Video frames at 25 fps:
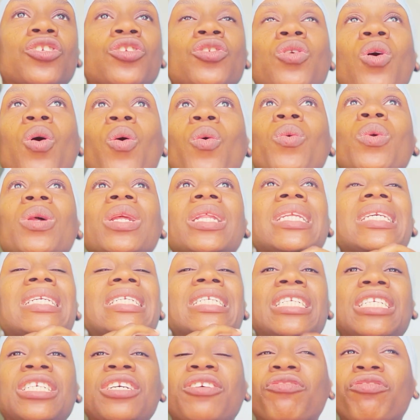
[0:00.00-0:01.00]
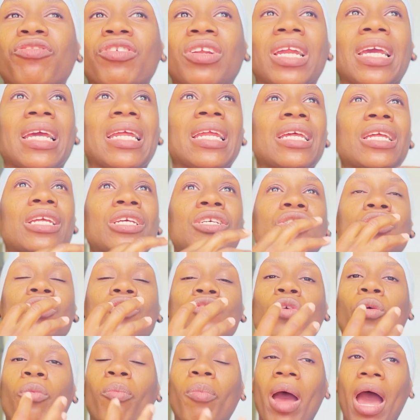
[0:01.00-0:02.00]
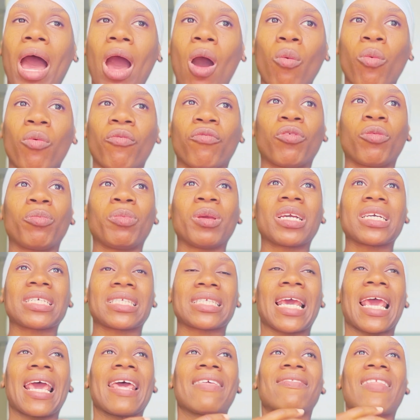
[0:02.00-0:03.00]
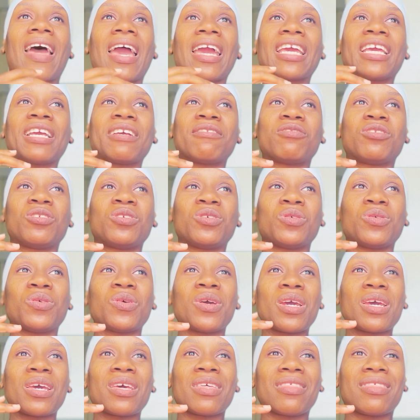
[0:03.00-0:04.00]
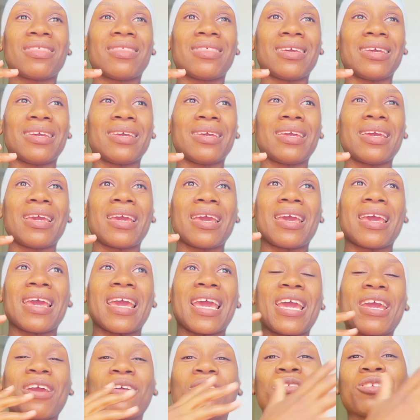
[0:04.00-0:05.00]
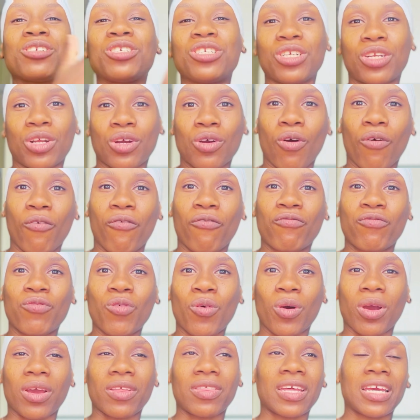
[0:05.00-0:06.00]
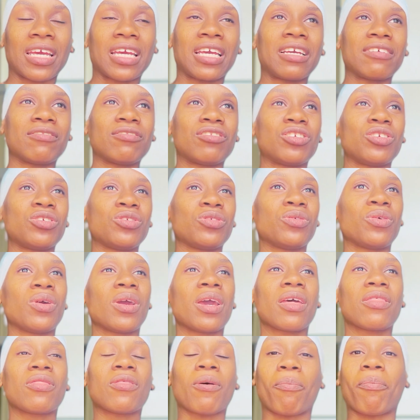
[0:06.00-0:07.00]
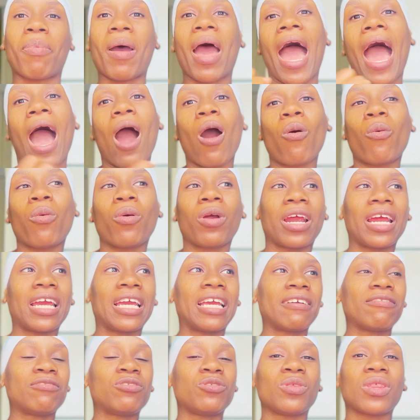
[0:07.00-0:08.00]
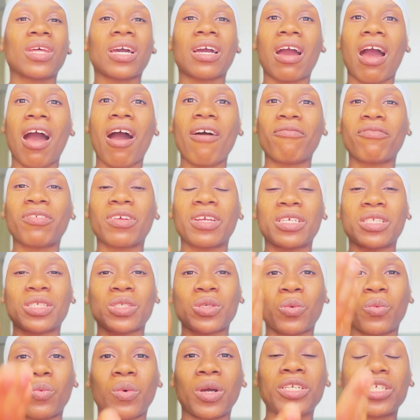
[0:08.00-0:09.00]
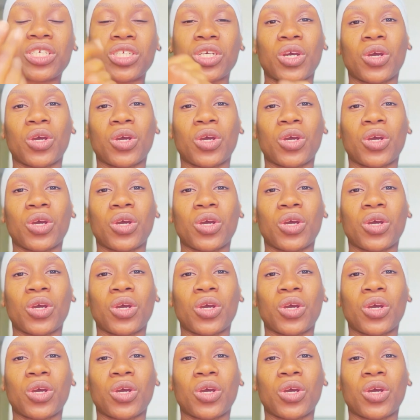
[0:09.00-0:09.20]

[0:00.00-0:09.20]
totally different, and it is so powerful because that gives you the energy to go forth. It gives you the power, it gives you the confidence, which